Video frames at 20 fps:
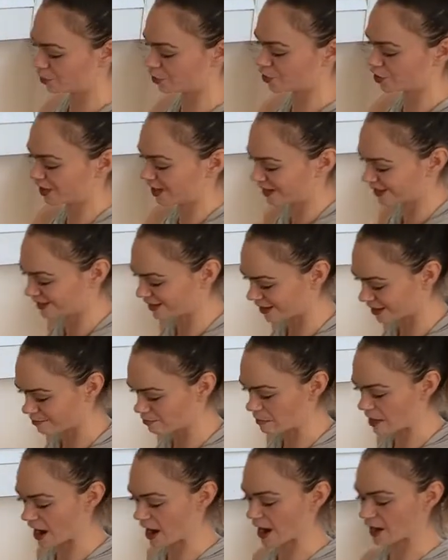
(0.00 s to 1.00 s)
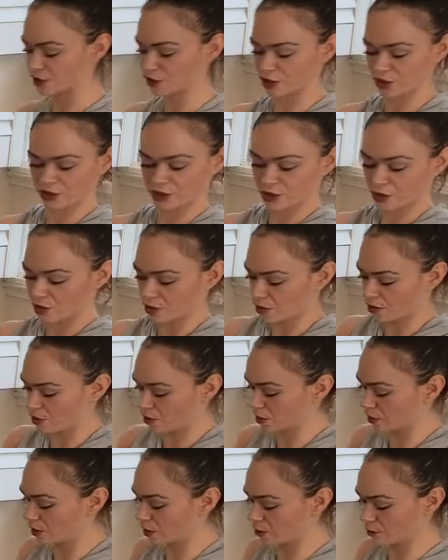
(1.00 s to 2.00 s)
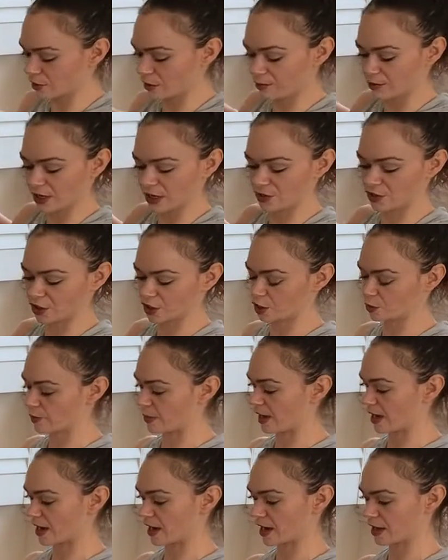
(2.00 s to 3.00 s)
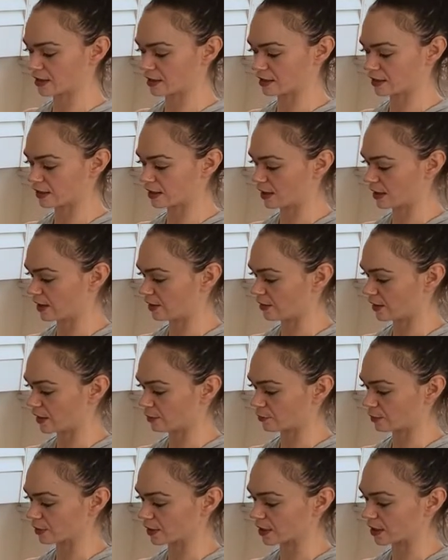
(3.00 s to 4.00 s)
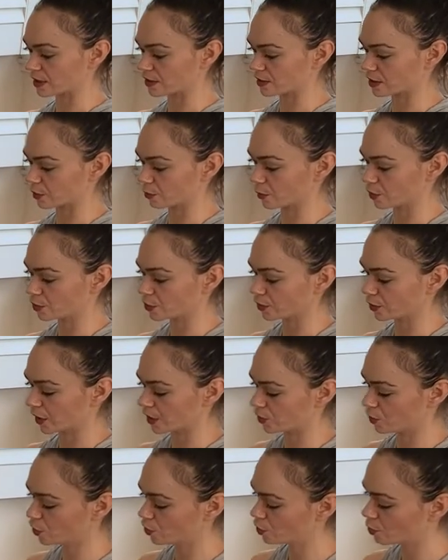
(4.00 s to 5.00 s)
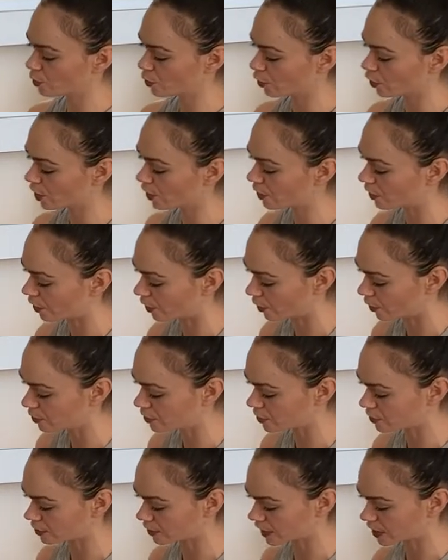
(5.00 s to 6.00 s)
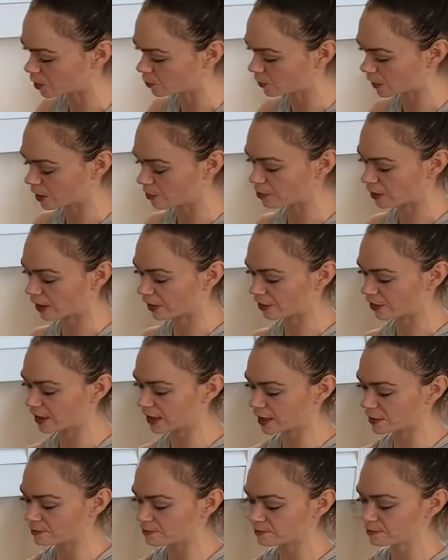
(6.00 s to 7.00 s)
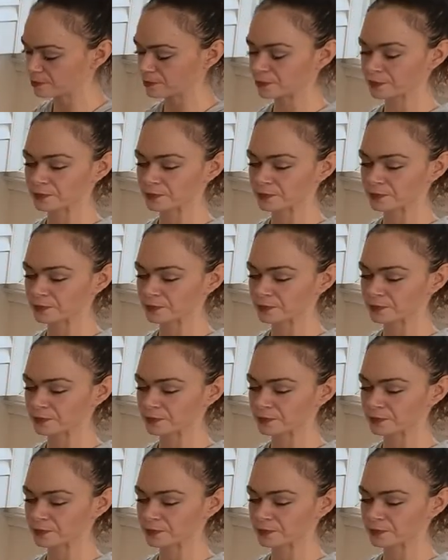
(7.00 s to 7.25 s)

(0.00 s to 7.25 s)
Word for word: pushing into the mat, just all your rib cage expand and then release. And we'll do like two more of those. A nice big breath in.